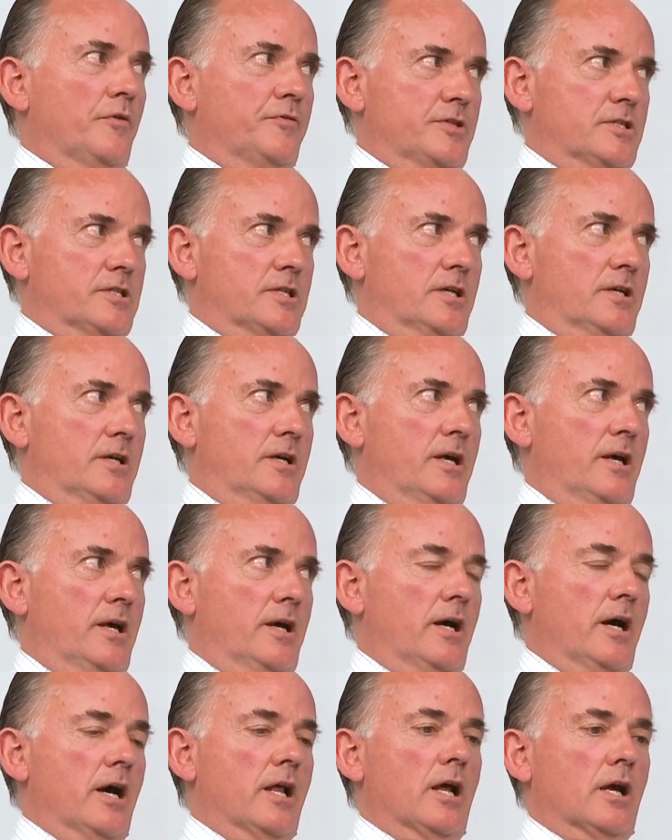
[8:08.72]
officer
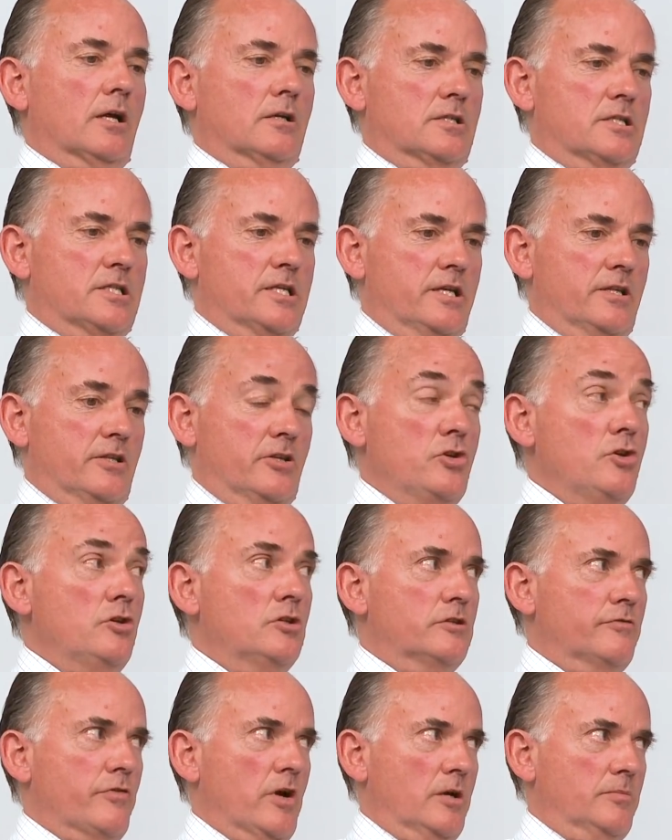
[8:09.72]
and I could see the
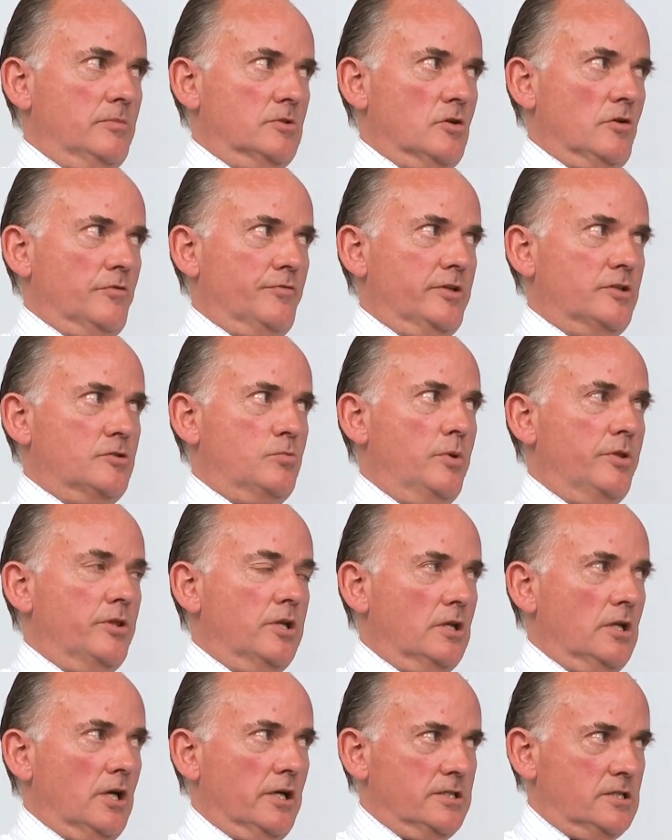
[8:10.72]
use of home as office with
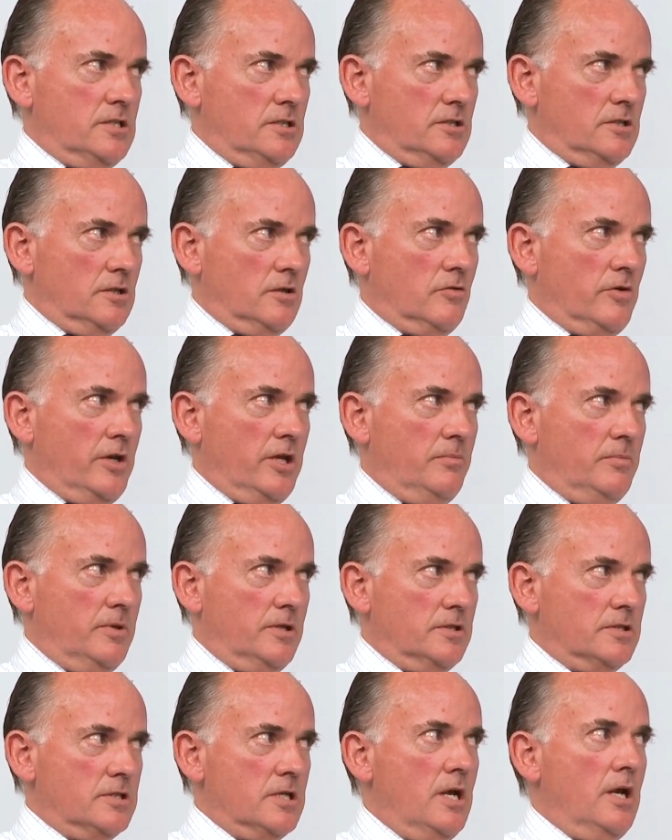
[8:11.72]
the licence
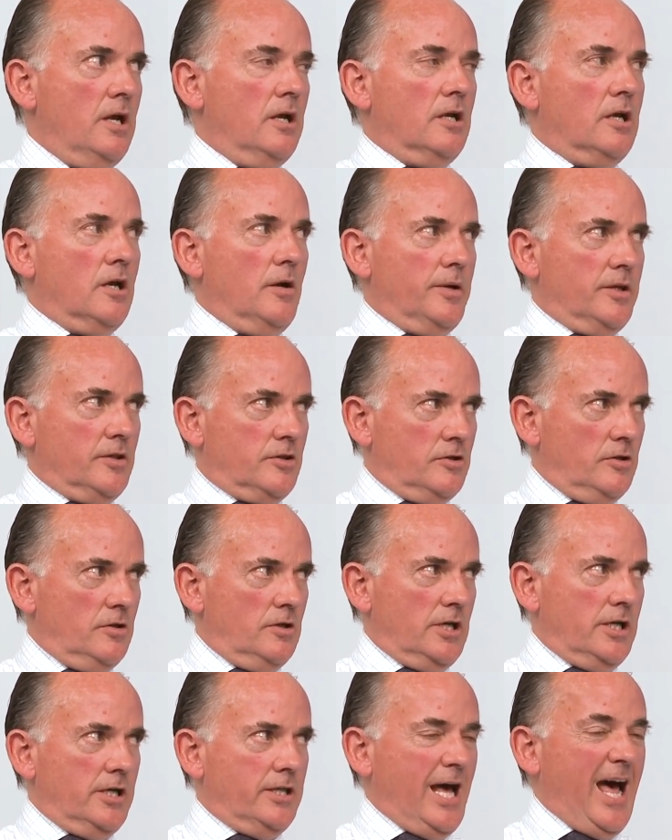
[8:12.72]
agreement going through
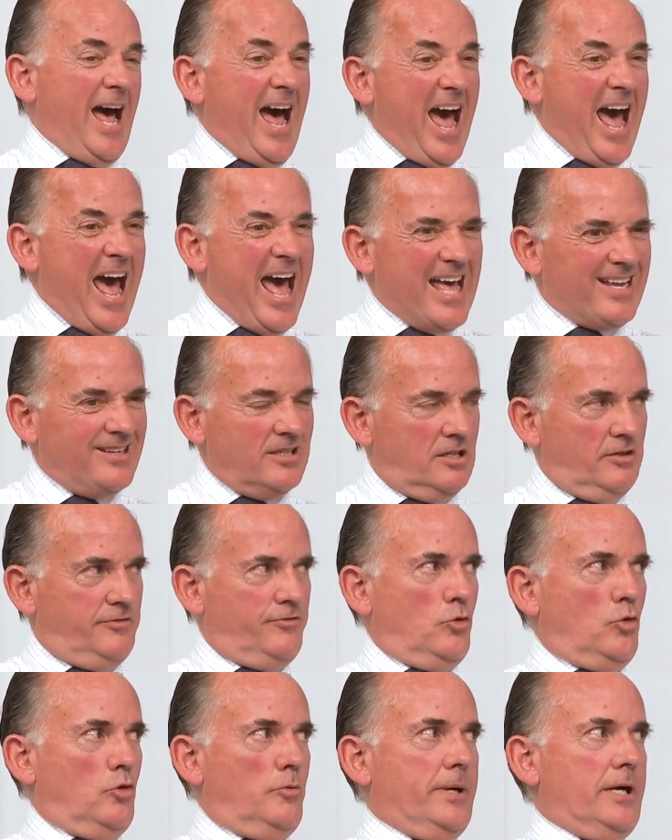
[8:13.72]
like that and the
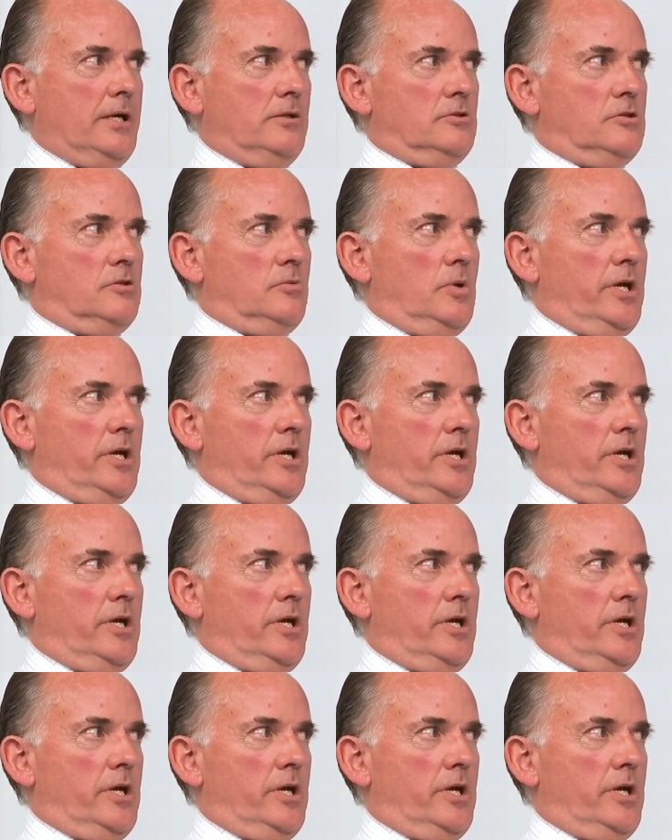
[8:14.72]
£4 a